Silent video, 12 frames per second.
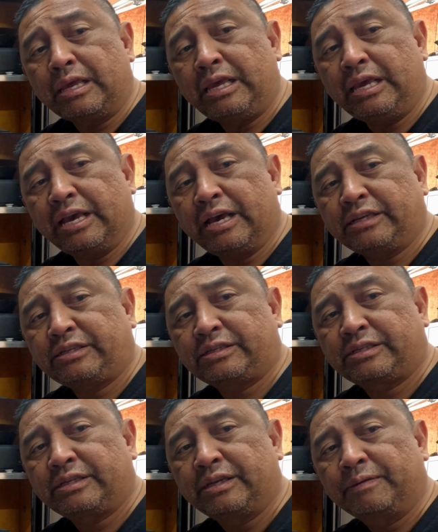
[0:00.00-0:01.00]

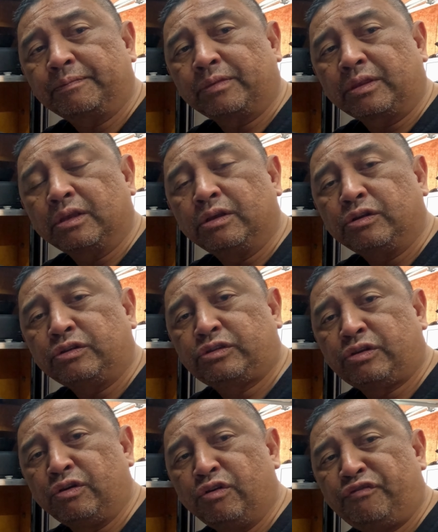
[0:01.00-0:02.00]

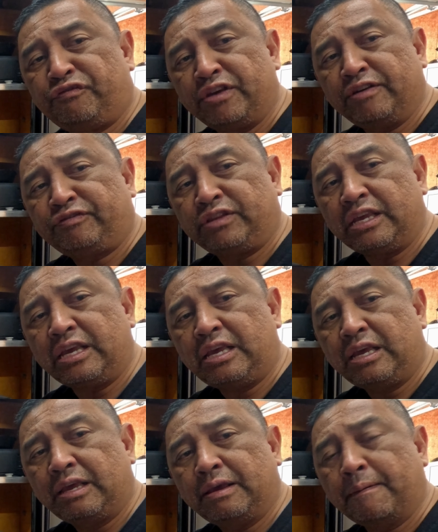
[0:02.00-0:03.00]

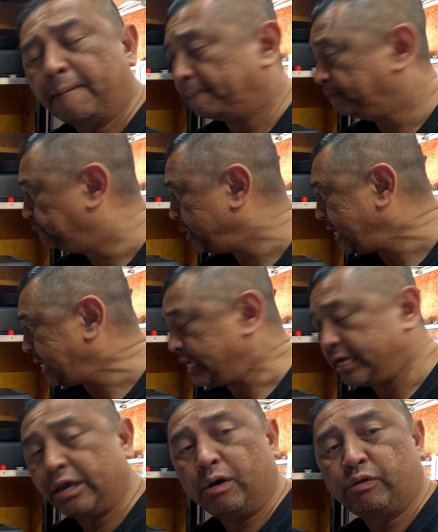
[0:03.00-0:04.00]

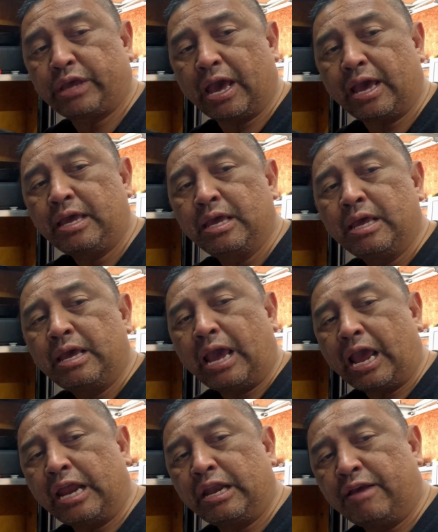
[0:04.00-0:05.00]
ES250B. Okay,
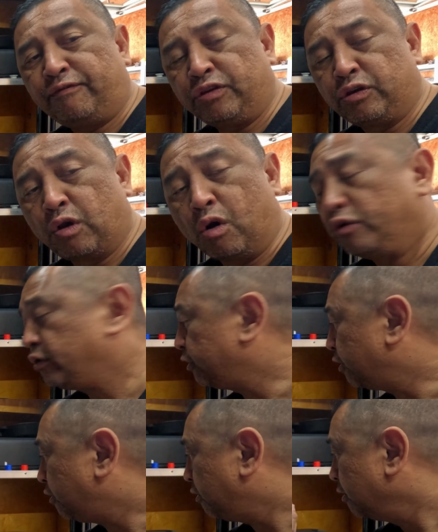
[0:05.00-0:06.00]
and if you go to
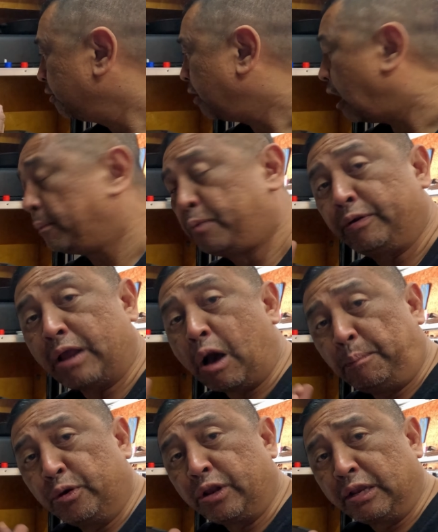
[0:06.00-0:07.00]
their, I'll put
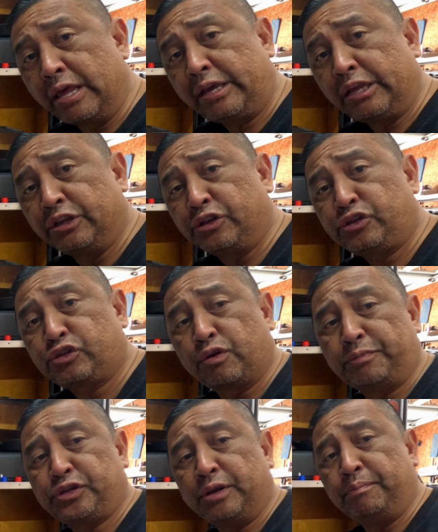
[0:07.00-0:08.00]
a link in the
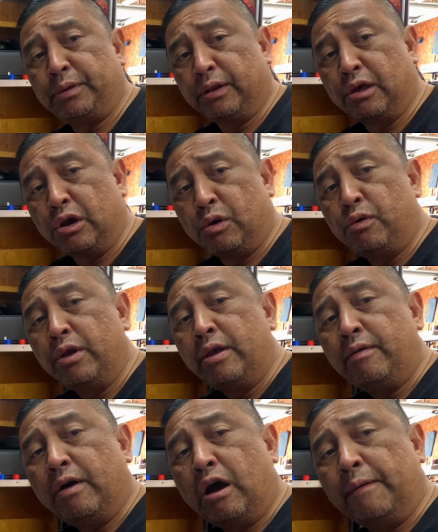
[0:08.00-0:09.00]
description below.
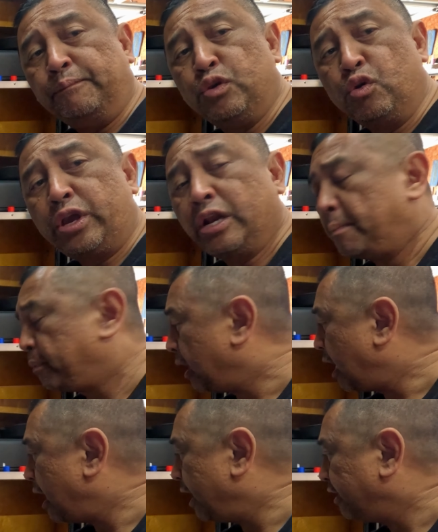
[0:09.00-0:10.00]
You can
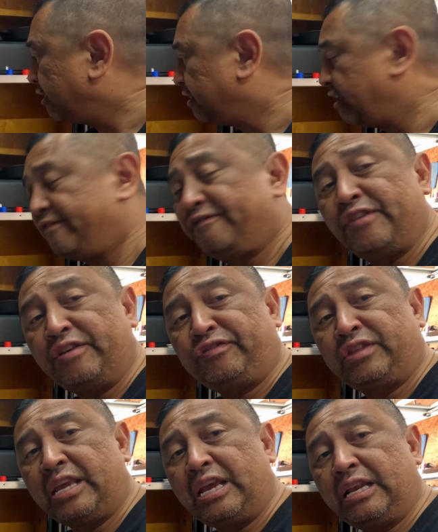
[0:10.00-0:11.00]
apply the
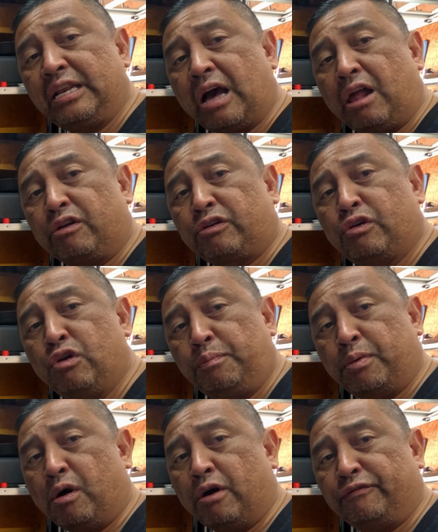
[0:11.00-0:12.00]
$15
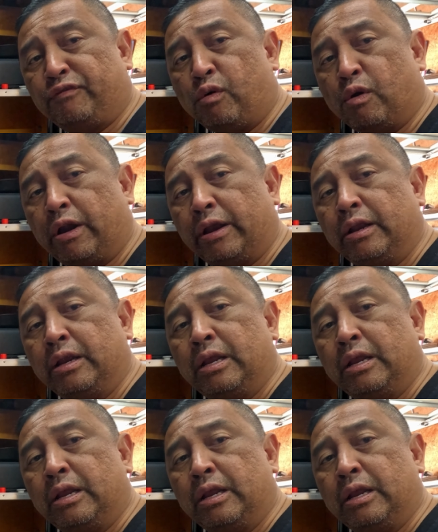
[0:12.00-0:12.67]
coupon for it.